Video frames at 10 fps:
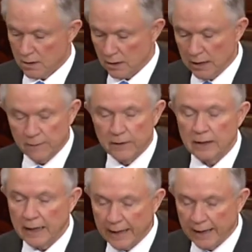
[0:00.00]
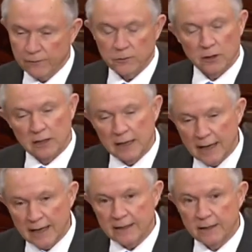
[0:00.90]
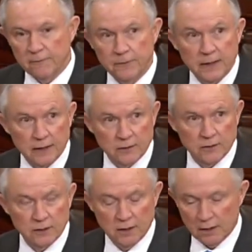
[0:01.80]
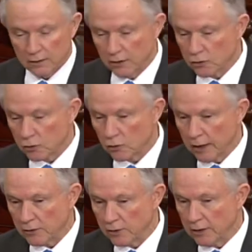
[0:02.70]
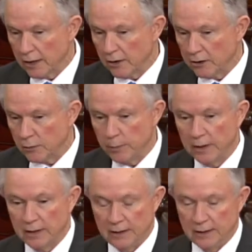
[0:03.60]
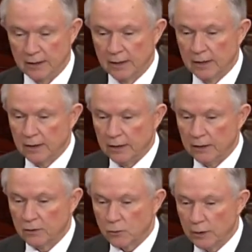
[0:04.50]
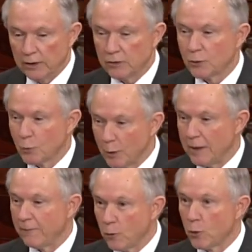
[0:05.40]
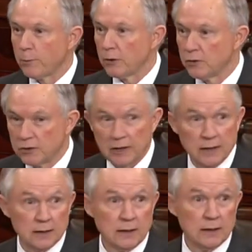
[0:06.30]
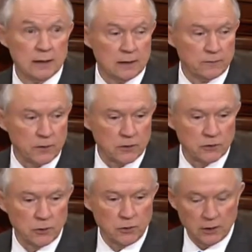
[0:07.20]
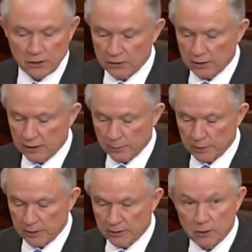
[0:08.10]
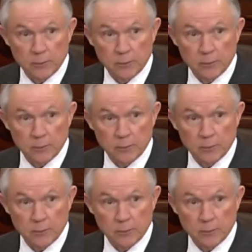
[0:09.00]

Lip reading: Even after non-defense discretionary spending increased 24% in the first 2 years under President